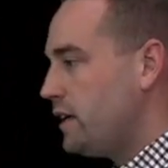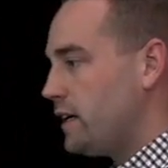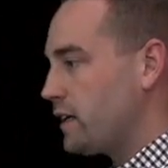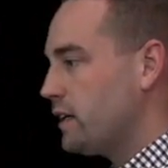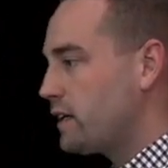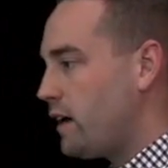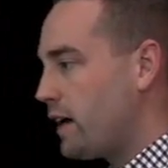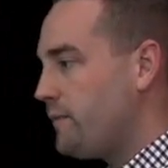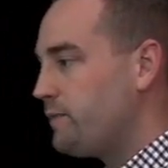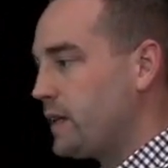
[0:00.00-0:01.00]
You click on
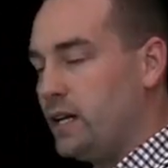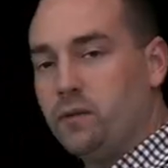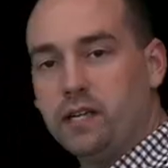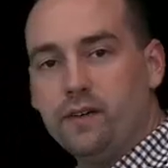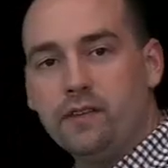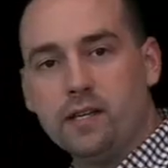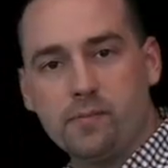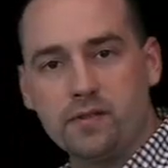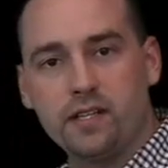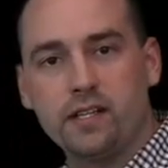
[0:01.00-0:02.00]
it and it would give you the
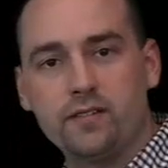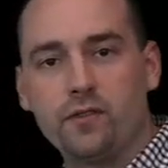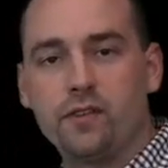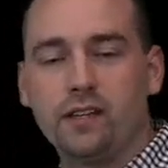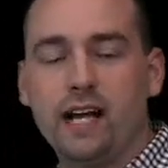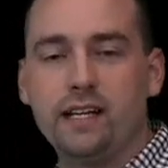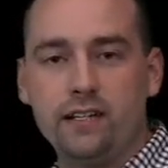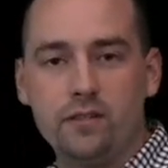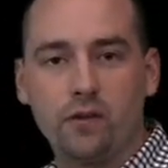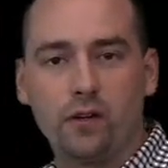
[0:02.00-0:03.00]
percentage for the
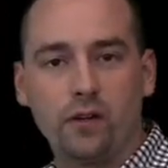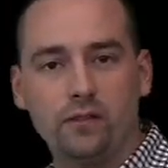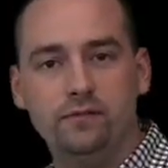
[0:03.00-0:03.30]
lightning to occur.